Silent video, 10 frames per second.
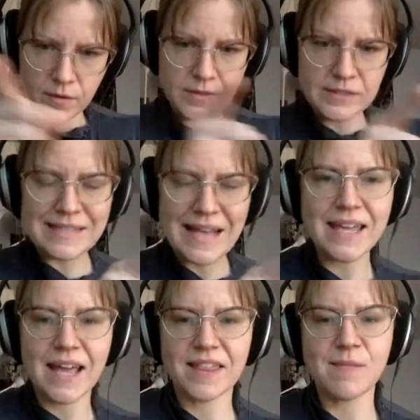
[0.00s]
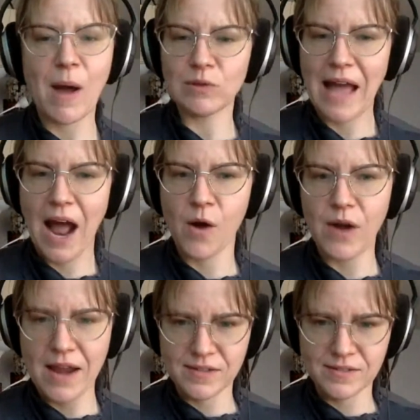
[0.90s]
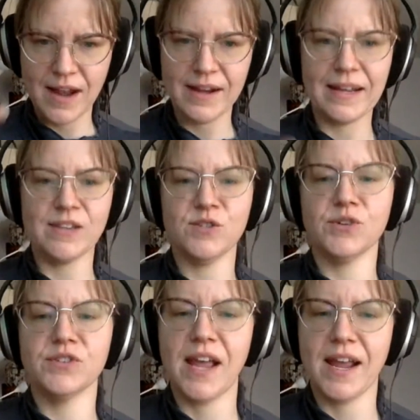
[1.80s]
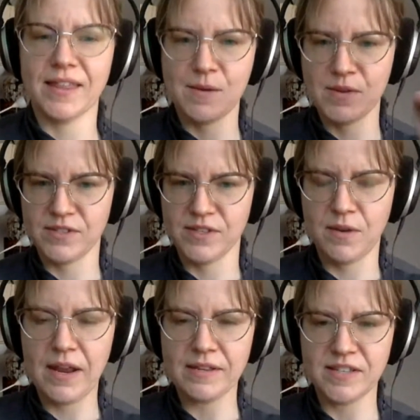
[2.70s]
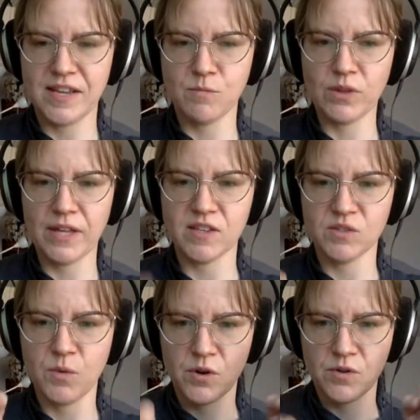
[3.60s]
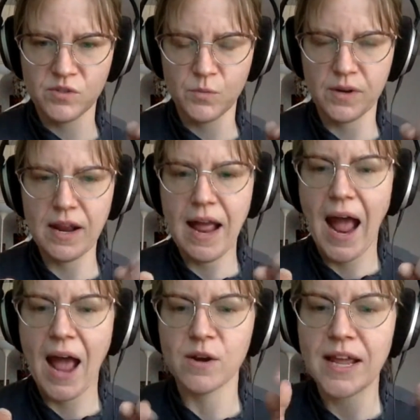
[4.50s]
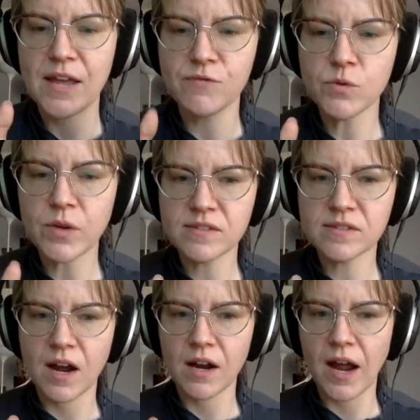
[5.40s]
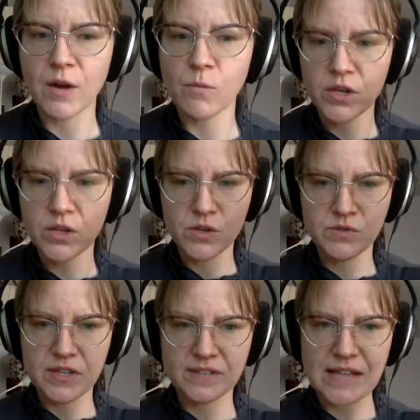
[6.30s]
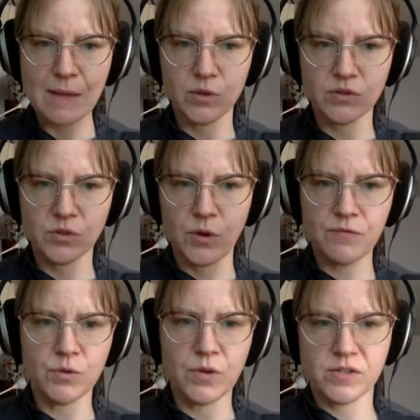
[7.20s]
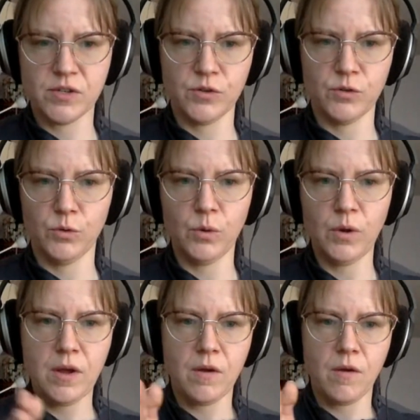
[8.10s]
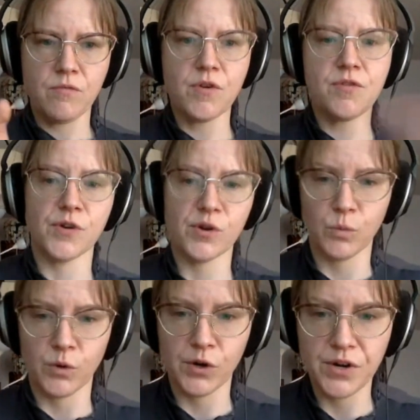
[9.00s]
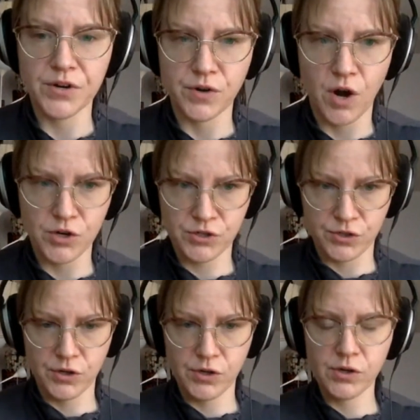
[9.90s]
saying them out loud and deciding as you're saying them, is it more like this one or this one? And if you get stuck, I want you to use the example. So if you get to the third word and you're not sure,